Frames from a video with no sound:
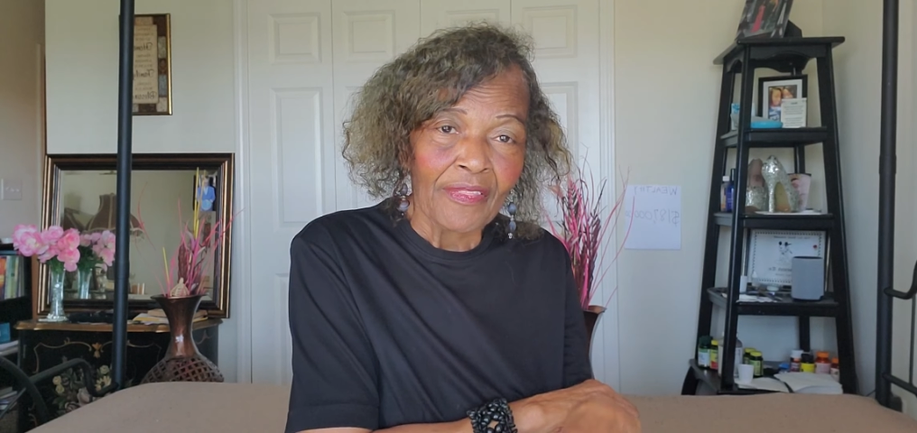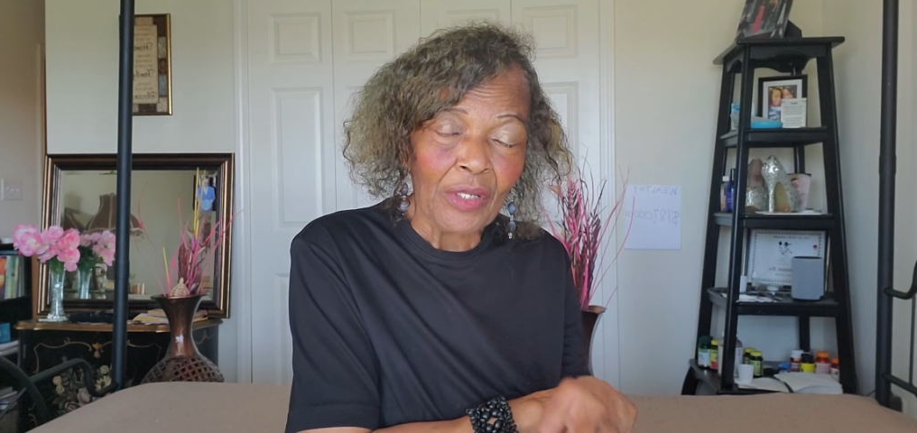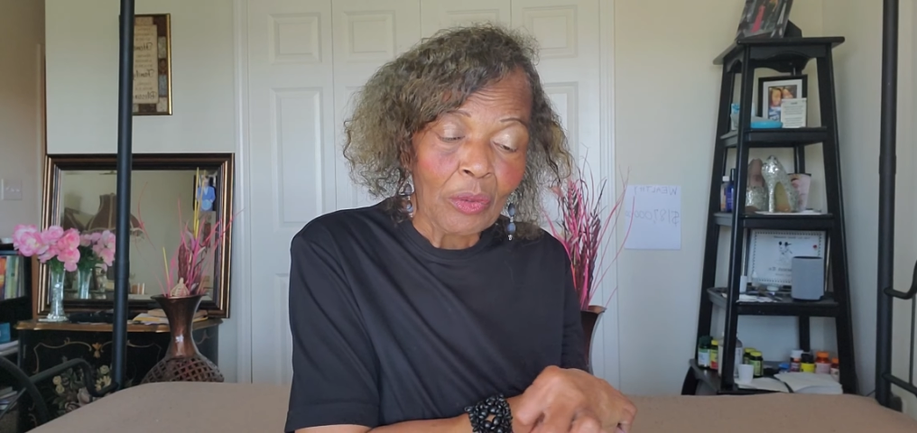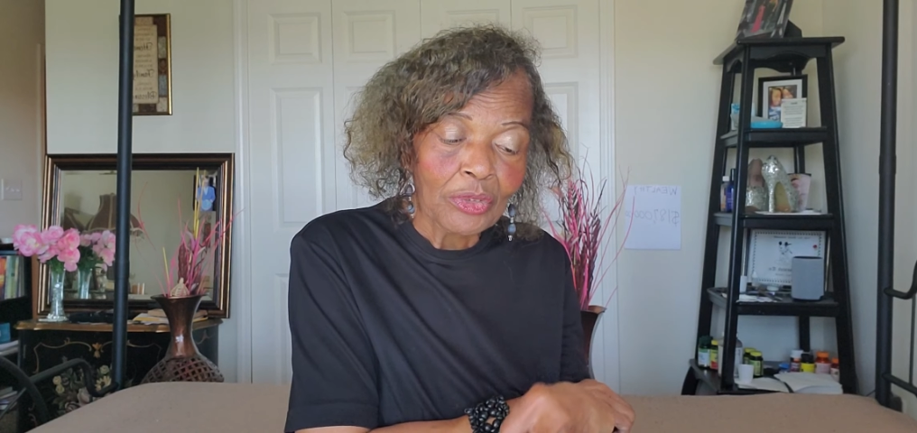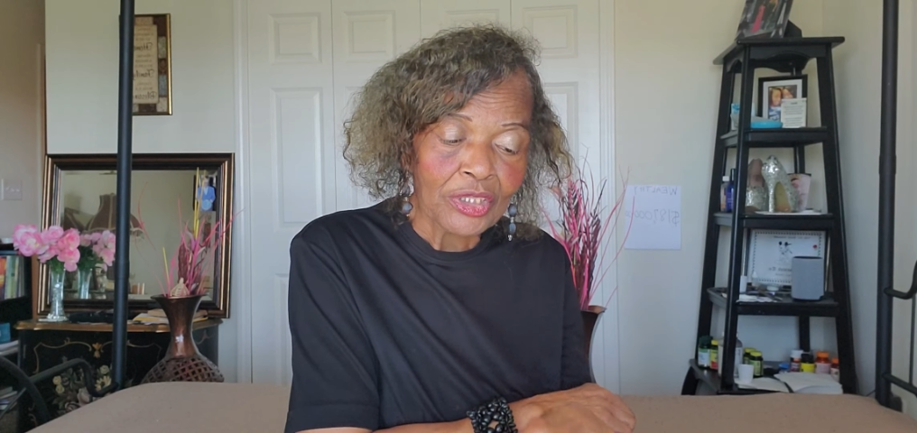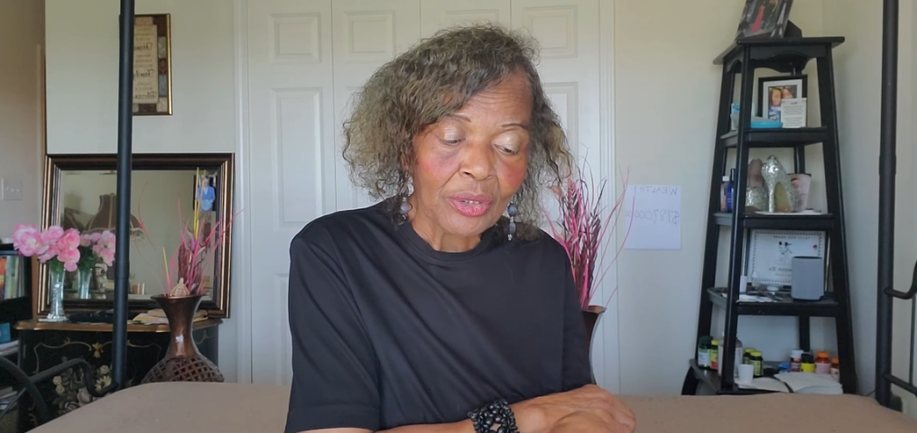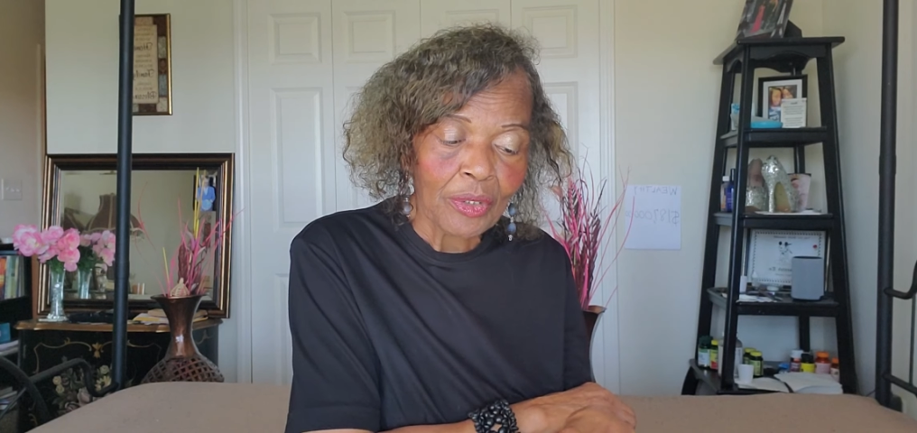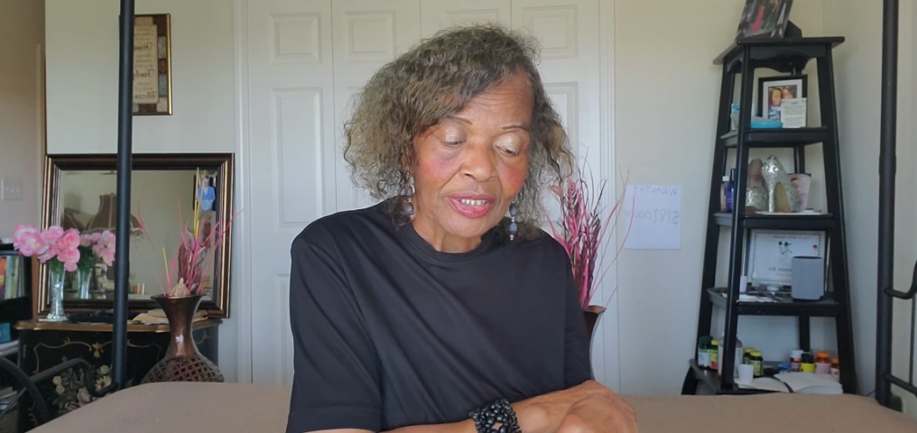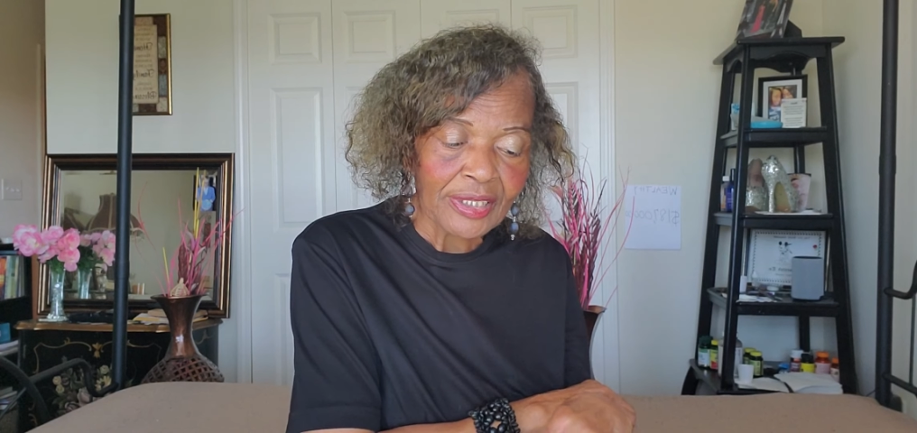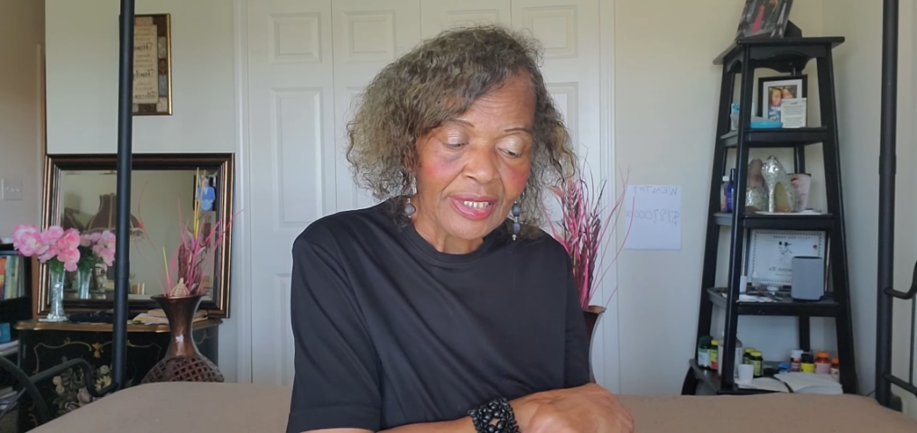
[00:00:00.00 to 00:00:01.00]
Those
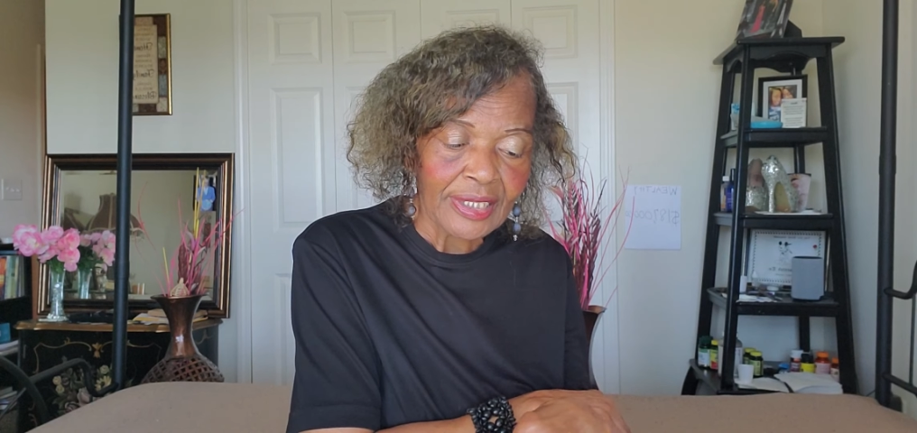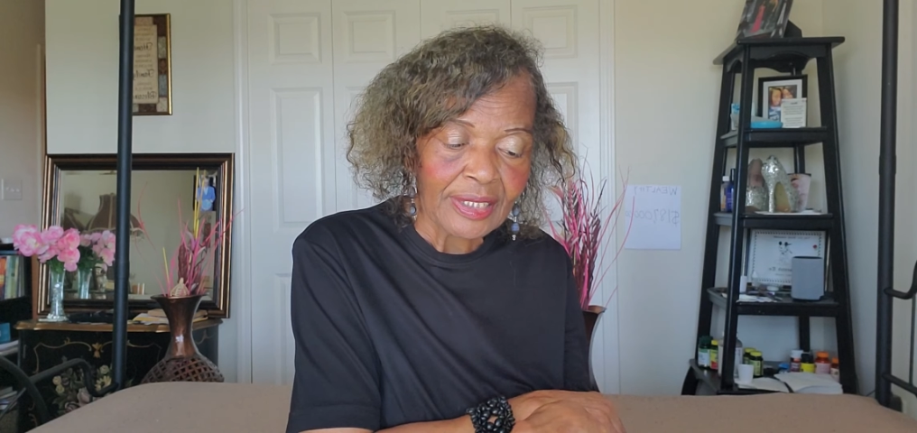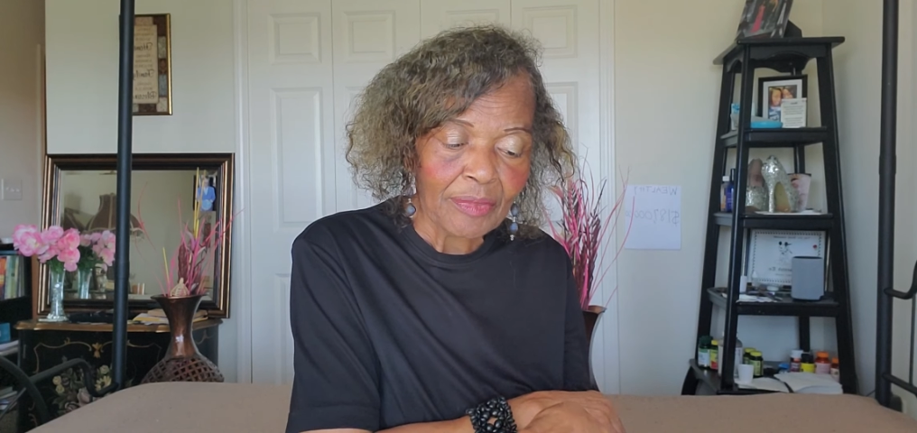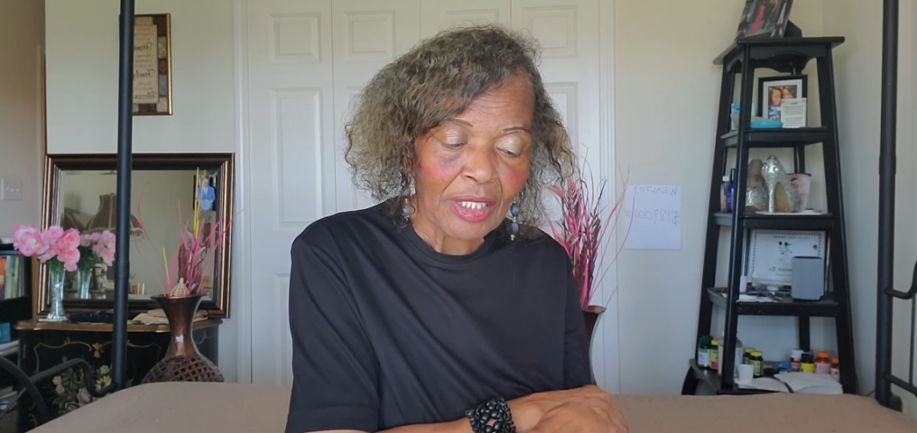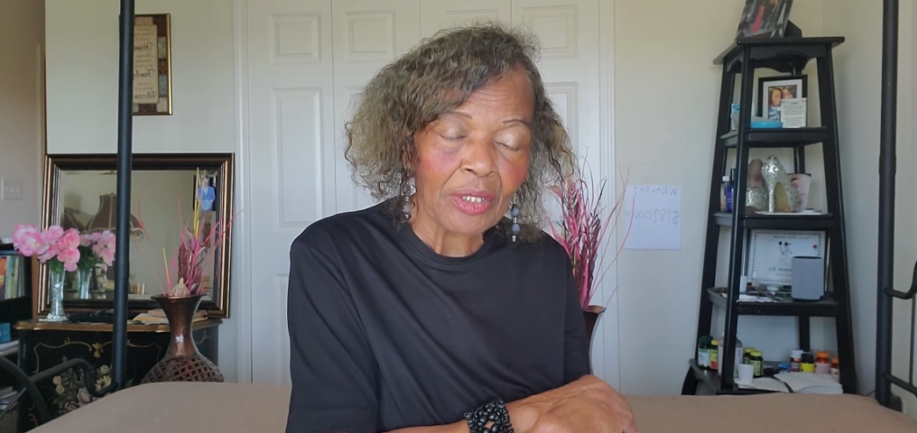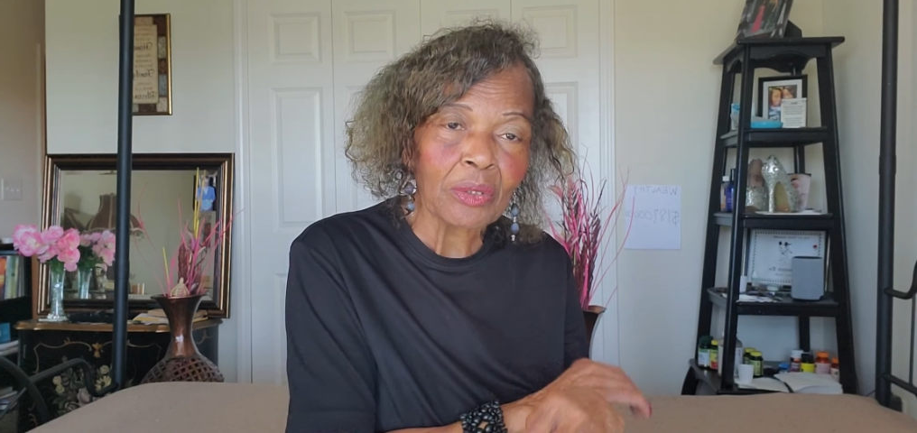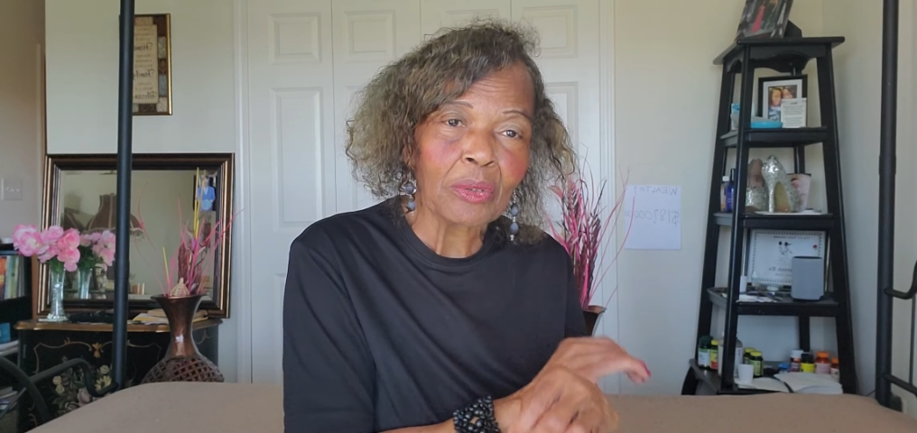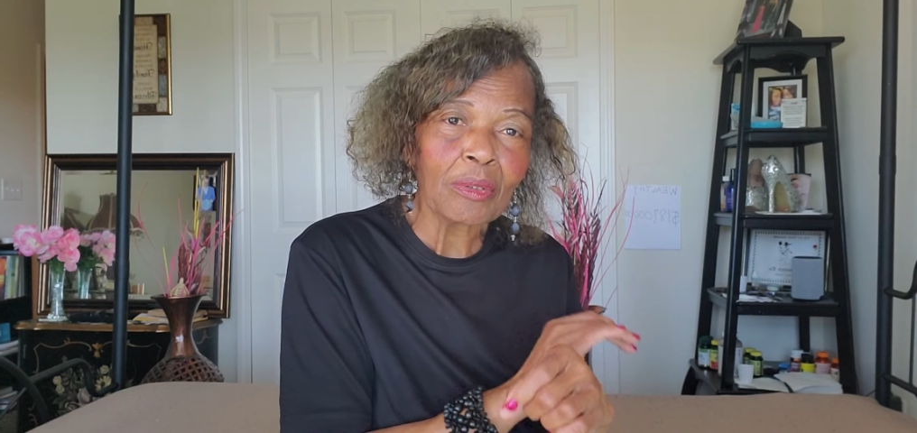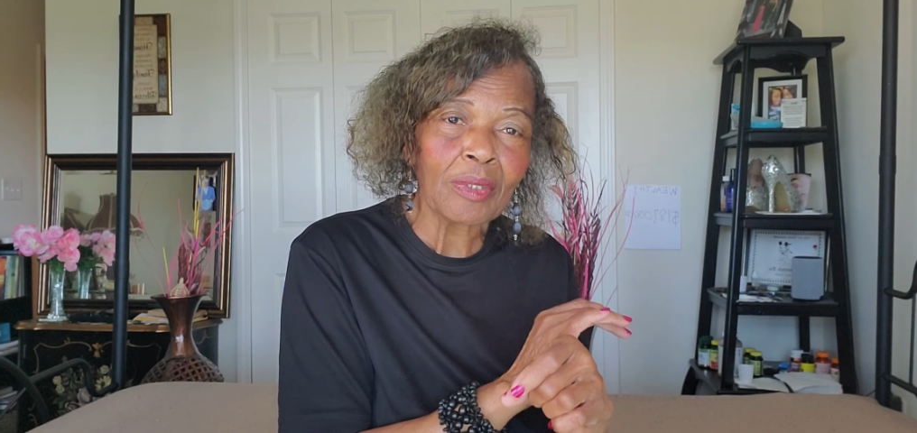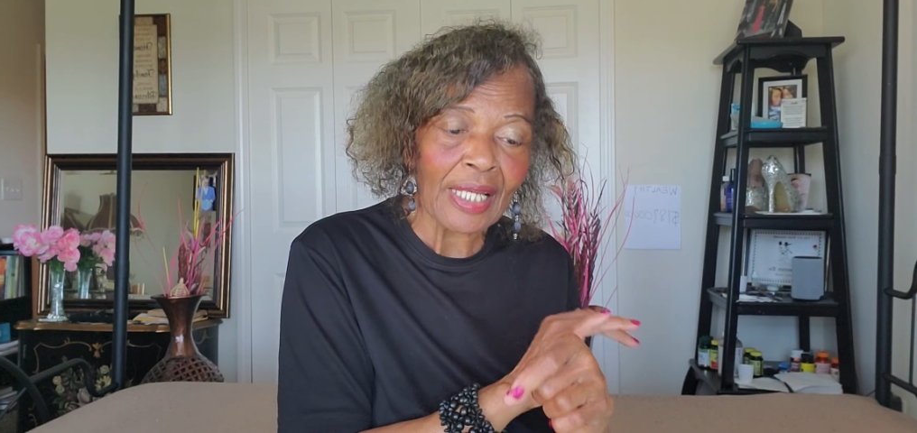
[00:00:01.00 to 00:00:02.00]
sources
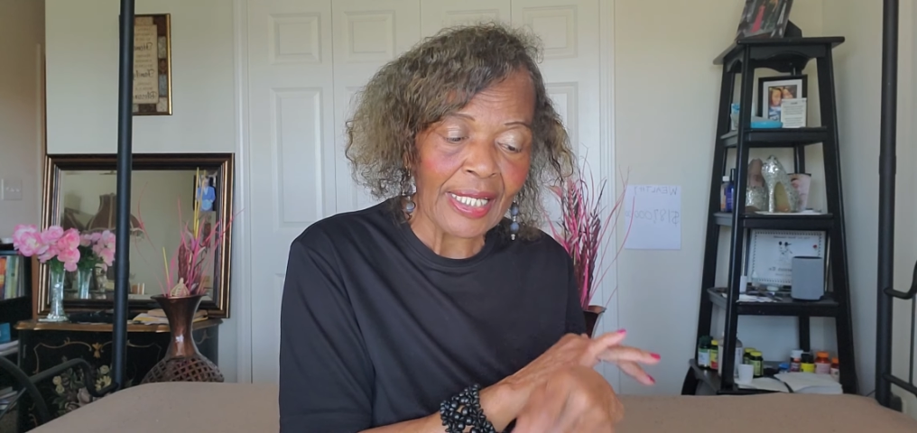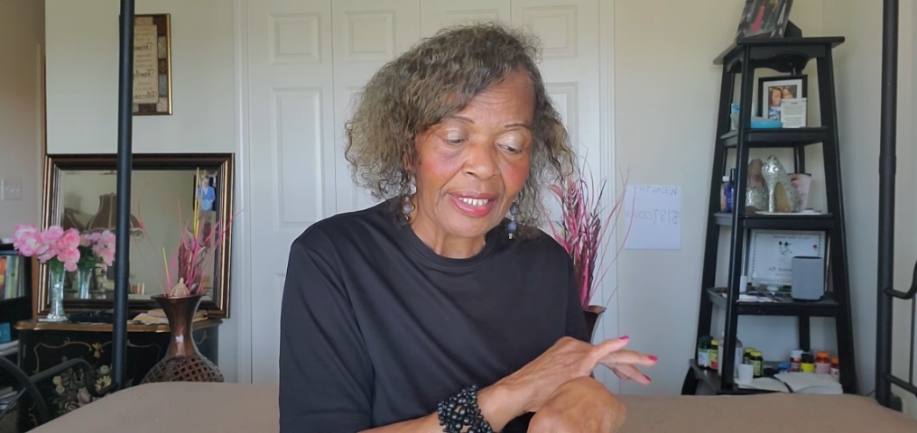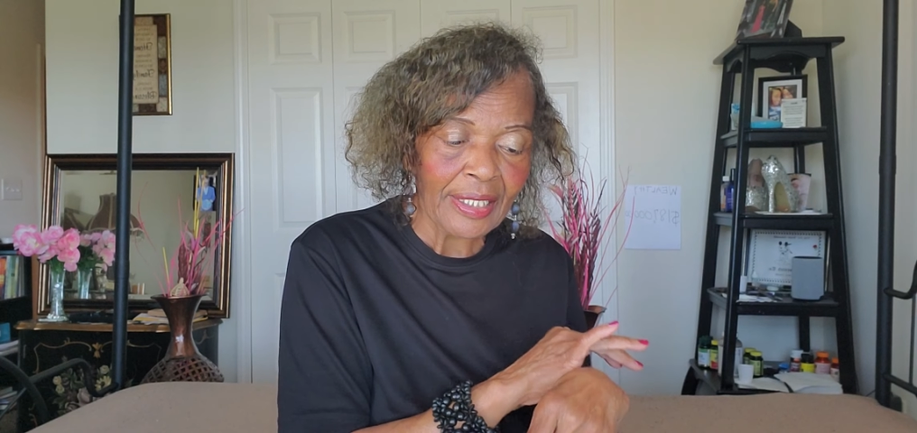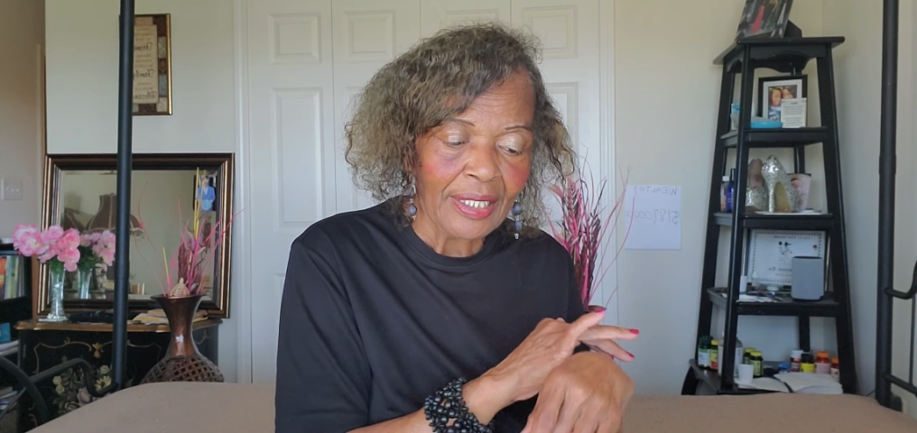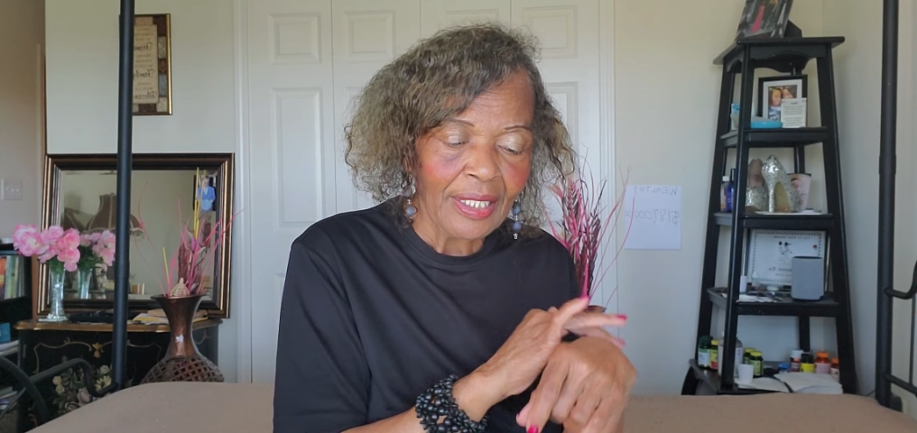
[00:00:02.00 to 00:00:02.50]
include like